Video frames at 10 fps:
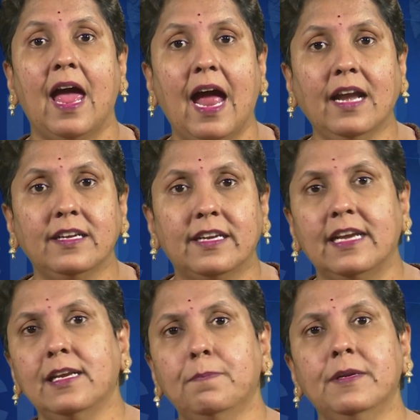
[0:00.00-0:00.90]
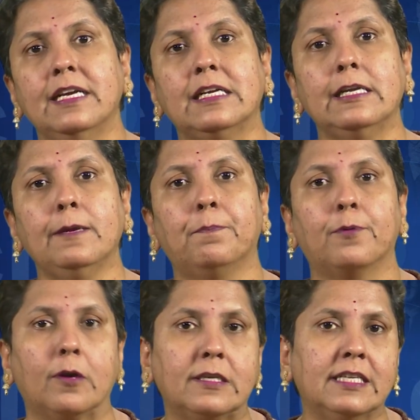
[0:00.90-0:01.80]
and deliberately
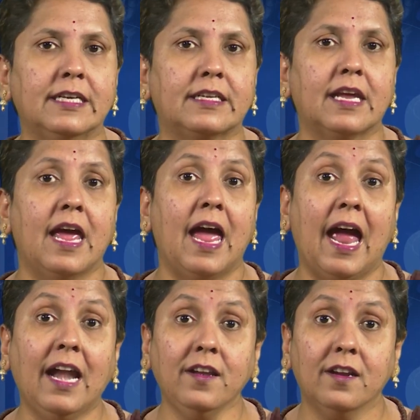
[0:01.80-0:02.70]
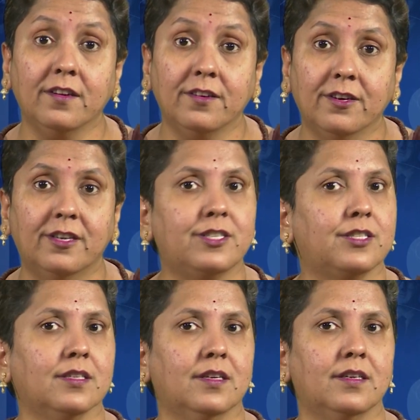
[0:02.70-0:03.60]
prodded and
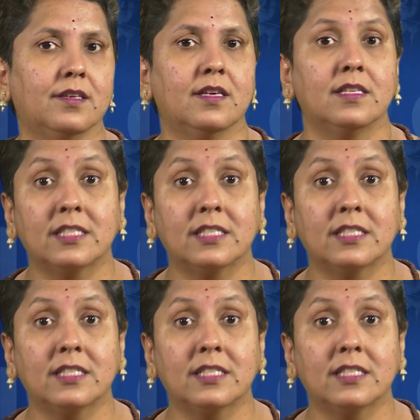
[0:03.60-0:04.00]
nurtured,